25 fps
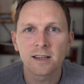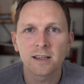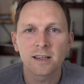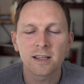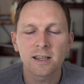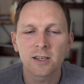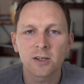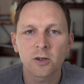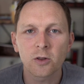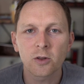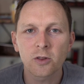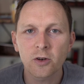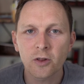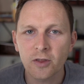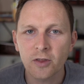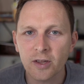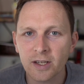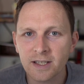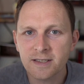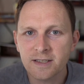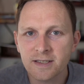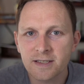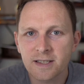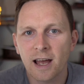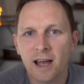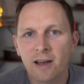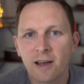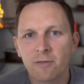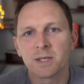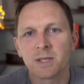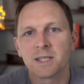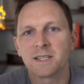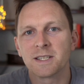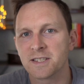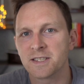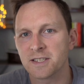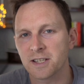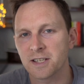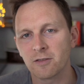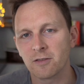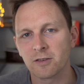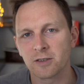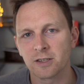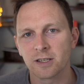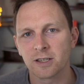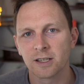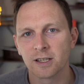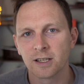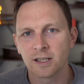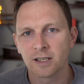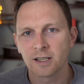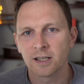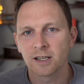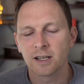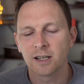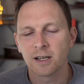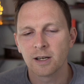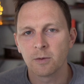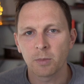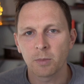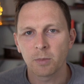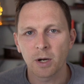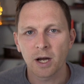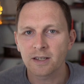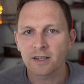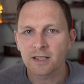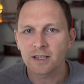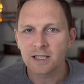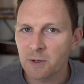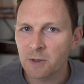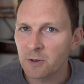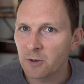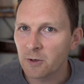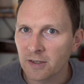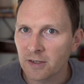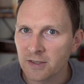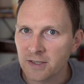they're things that have been discovered. Python's been around